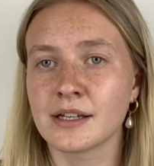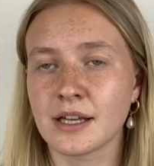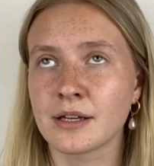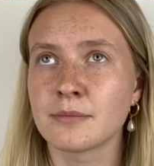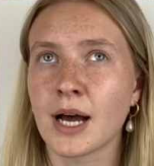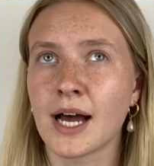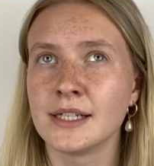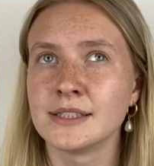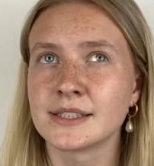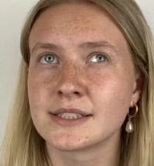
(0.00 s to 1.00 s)

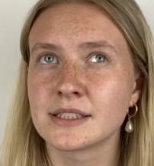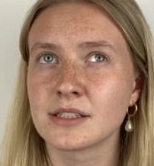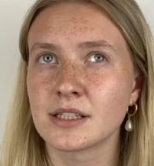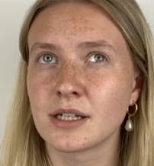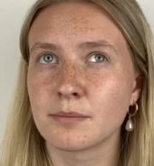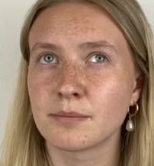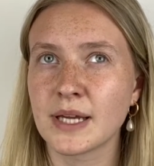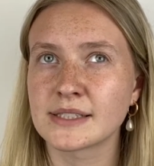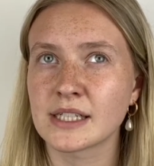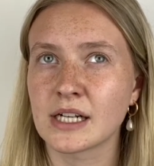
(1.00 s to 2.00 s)
And
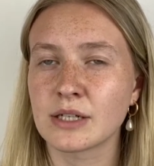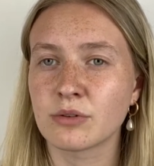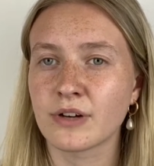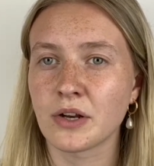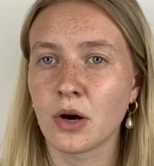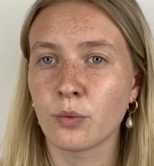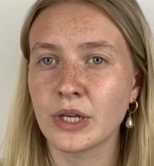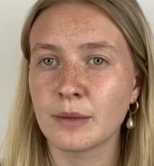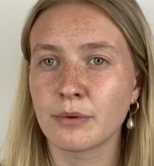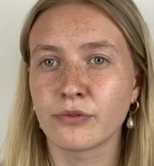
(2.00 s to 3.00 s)
basically we found out a
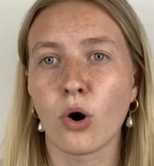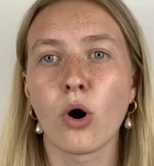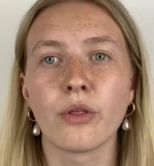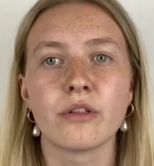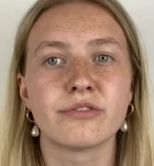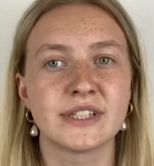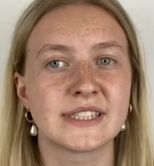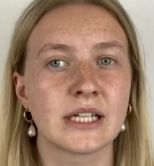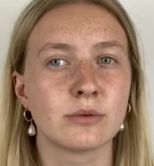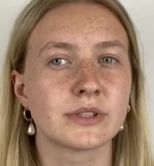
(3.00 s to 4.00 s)
week before that the
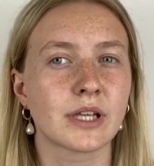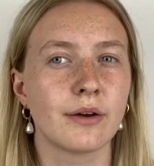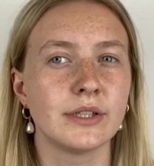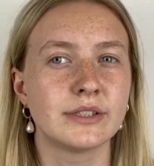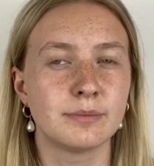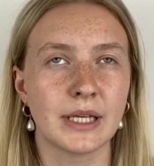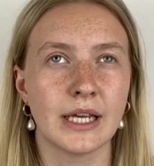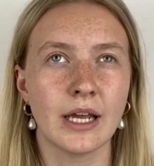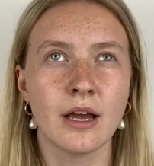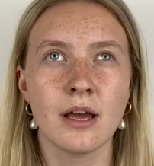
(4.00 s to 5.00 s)
fitting was going to be